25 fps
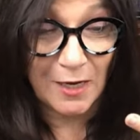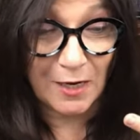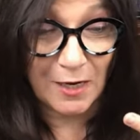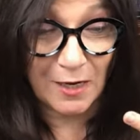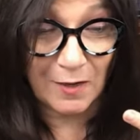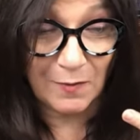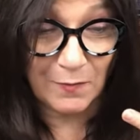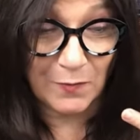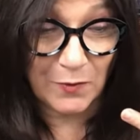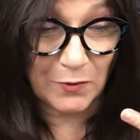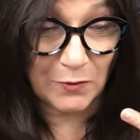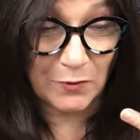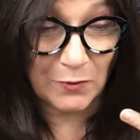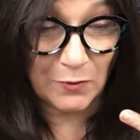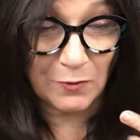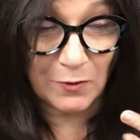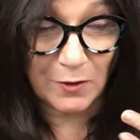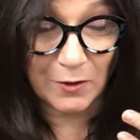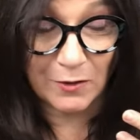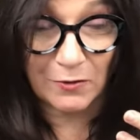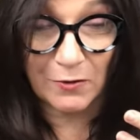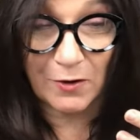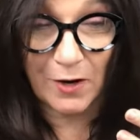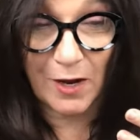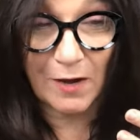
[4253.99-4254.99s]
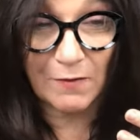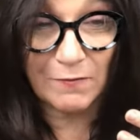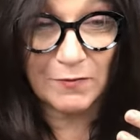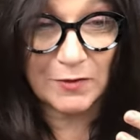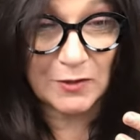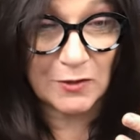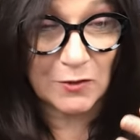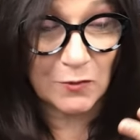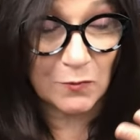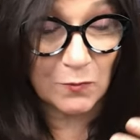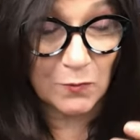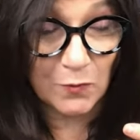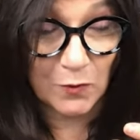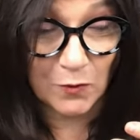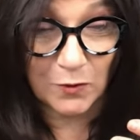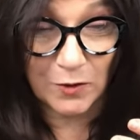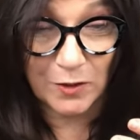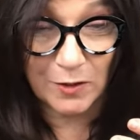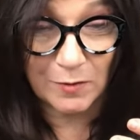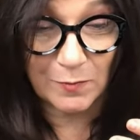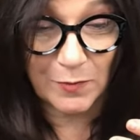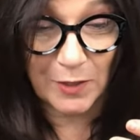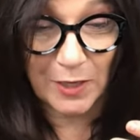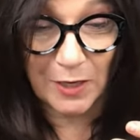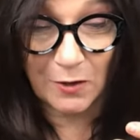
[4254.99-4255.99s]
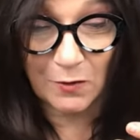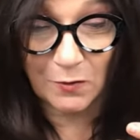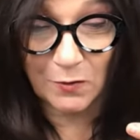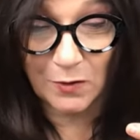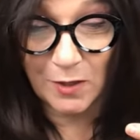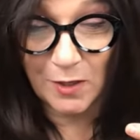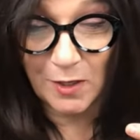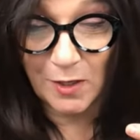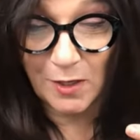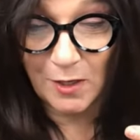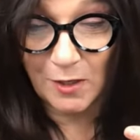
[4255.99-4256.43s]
Um, they're no longer having to worry about